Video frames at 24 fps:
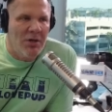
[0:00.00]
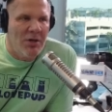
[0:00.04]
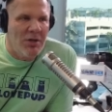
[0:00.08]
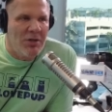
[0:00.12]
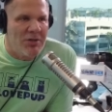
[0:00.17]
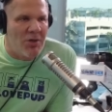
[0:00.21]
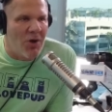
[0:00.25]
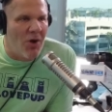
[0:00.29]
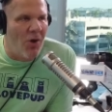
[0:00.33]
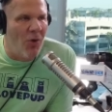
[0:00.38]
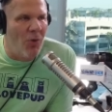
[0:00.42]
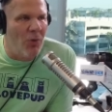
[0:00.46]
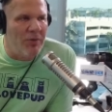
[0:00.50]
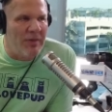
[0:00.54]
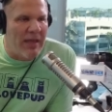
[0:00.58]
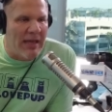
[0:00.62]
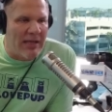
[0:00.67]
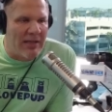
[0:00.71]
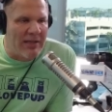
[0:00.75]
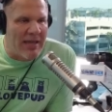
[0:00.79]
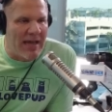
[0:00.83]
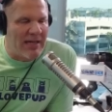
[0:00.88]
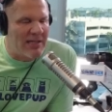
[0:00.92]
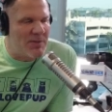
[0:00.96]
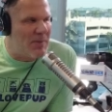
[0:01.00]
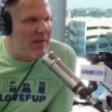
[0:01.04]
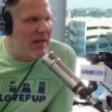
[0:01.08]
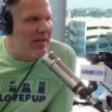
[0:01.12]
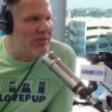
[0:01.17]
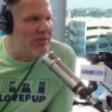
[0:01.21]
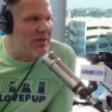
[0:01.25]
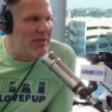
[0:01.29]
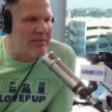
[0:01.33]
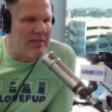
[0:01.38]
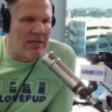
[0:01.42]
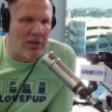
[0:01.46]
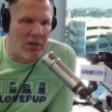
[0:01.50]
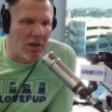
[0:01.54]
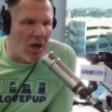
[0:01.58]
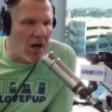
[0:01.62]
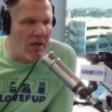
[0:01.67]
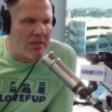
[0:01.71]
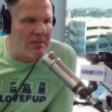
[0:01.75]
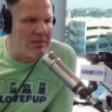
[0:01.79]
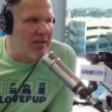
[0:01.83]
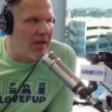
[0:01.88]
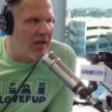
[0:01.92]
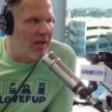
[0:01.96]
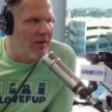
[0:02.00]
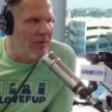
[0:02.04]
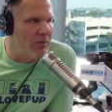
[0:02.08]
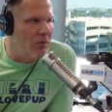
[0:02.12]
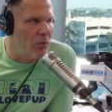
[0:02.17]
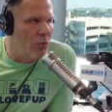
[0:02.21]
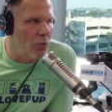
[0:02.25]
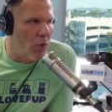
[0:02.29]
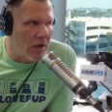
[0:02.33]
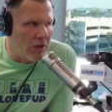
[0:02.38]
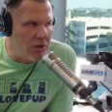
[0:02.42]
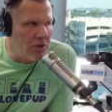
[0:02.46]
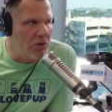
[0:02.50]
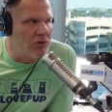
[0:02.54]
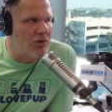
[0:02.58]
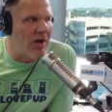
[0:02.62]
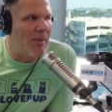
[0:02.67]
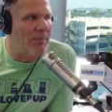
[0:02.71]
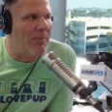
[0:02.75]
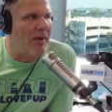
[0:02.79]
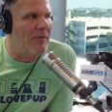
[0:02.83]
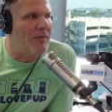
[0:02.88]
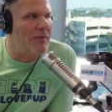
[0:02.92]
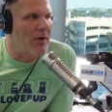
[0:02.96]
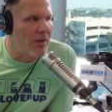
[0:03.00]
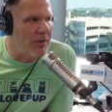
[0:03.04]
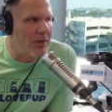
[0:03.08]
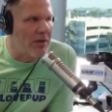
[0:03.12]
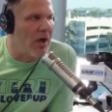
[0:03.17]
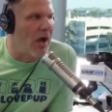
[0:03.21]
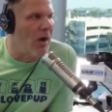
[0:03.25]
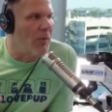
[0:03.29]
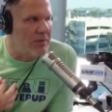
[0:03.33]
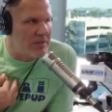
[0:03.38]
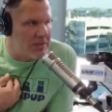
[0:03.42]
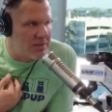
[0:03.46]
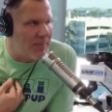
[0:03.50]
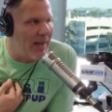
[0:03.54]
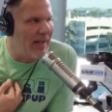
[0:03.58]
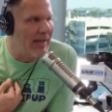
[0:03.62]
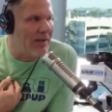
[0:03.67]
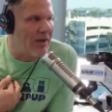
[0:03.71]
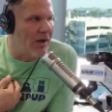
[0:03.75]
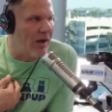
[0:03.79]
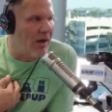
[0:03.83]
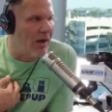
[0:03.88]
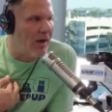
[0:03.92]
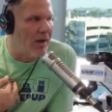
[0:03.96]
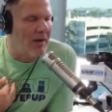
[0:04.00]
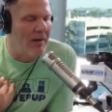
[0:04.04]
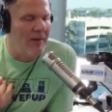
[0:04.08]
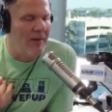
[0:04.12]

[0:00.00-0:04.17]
So they texted me yesterday, say your car's done. Why don't you drop off your other car, which is my car?